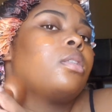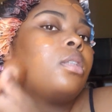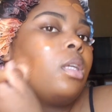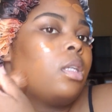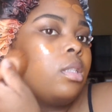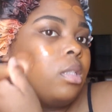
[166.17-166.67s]

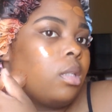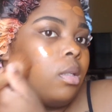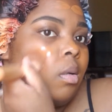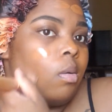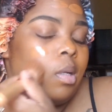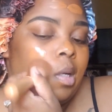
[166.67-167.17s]
things that are
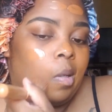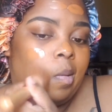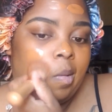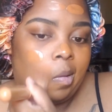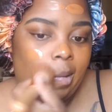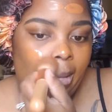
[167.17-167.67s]
going
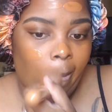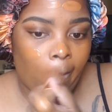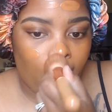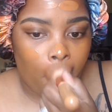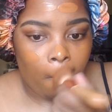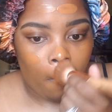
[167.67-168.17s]
on. So
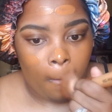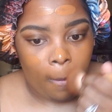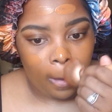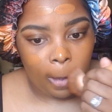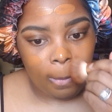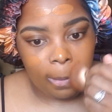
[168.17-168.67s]

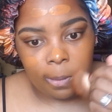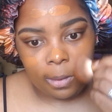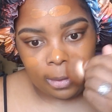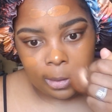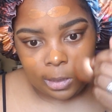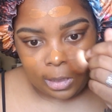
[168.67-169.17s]
uh, we
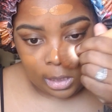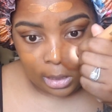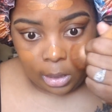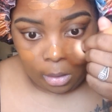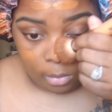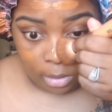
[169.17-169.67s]
really just didn't
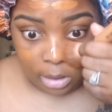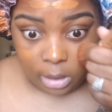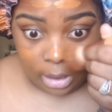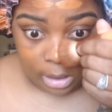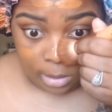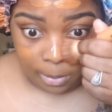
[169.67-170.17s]
know what to
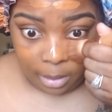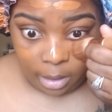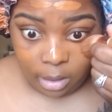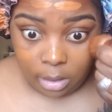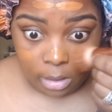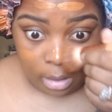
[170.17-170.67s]

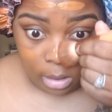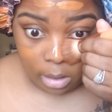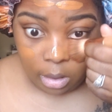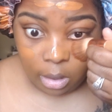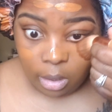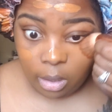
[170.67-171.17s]
expect.
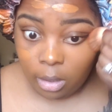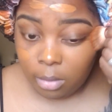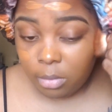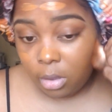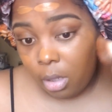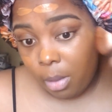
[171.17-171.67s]

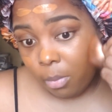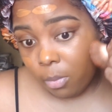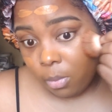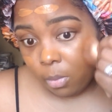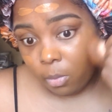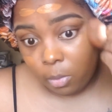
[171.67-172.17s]
Um, so I'm
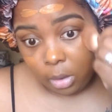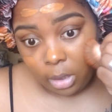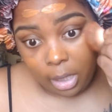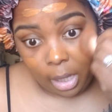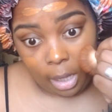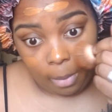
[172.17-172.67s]

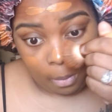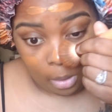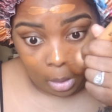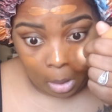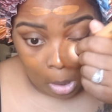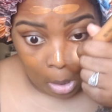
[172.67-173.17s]
really
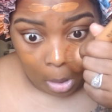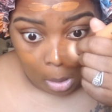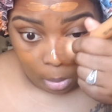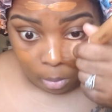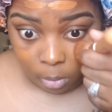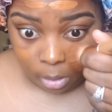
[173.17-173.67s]
happy
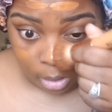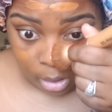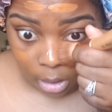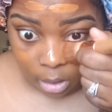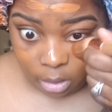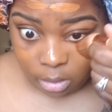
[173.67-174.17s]
with
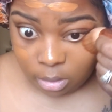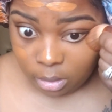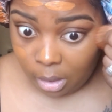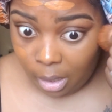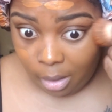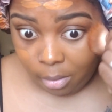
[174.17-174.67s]
the
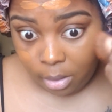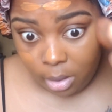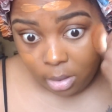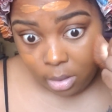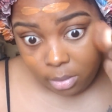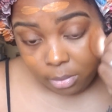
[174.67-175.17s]

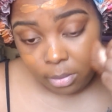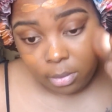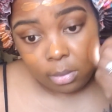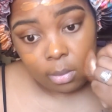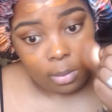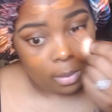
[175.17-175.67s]
outcome
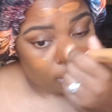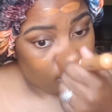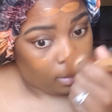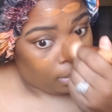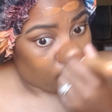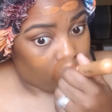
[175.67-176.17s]

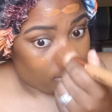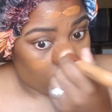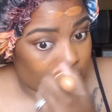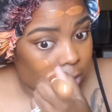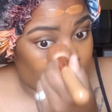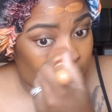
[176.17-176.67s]

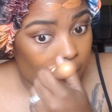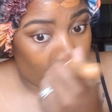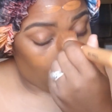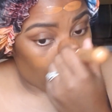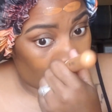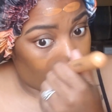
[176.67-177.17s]
thus
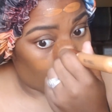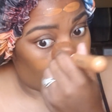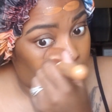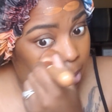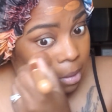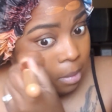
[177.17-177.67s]
far.
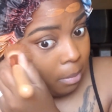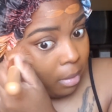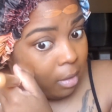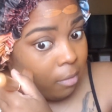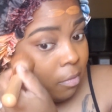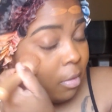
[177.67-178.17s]
Um,
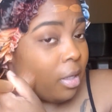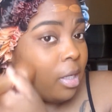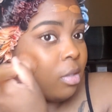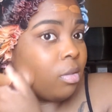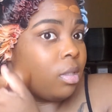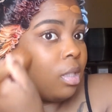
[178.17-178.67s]
if you're
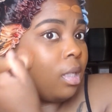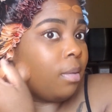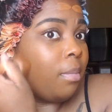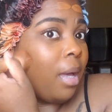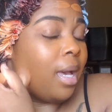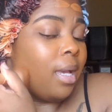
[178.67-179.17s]
interested in
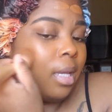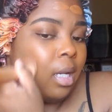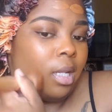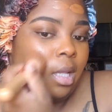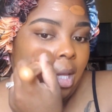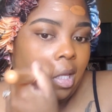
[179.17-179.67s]
buying
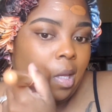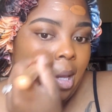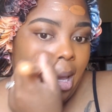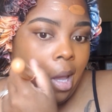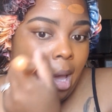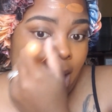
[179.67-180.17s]
anything,
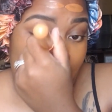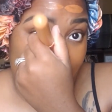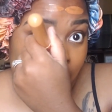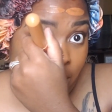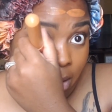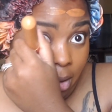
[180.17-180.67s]
I
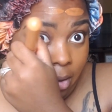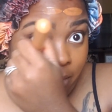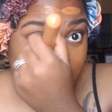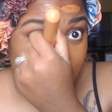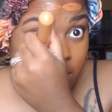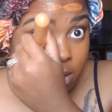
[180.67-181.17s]
will
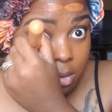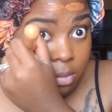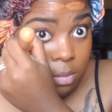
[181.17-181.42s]
have the